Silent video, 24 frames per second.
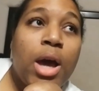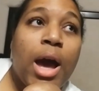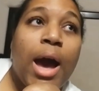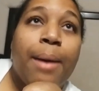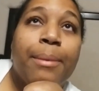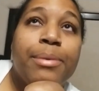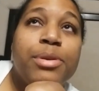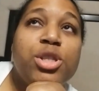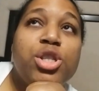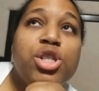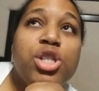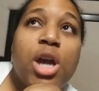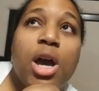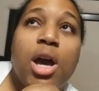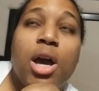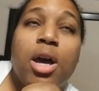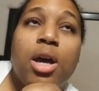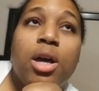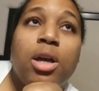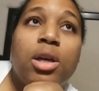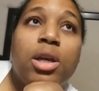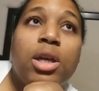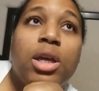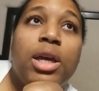I was
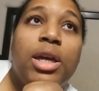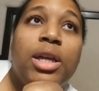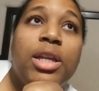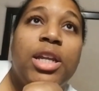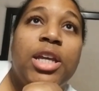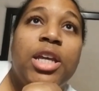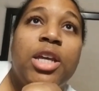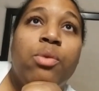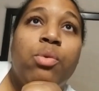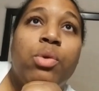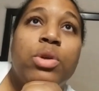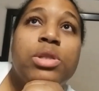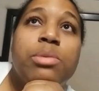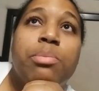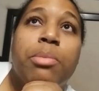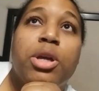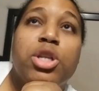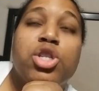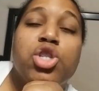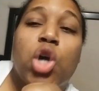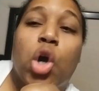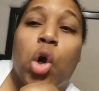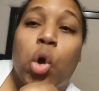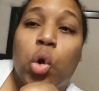young and he was
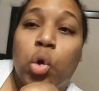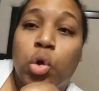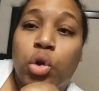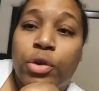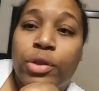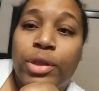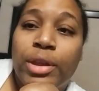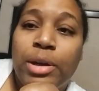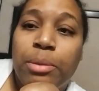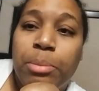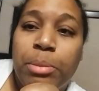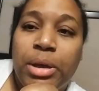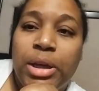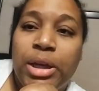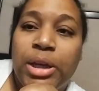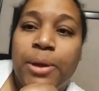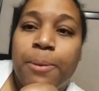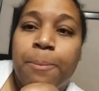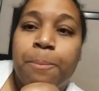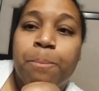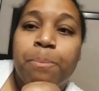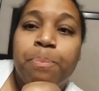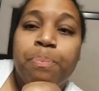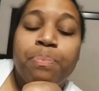much older than
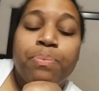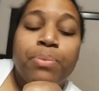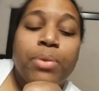me.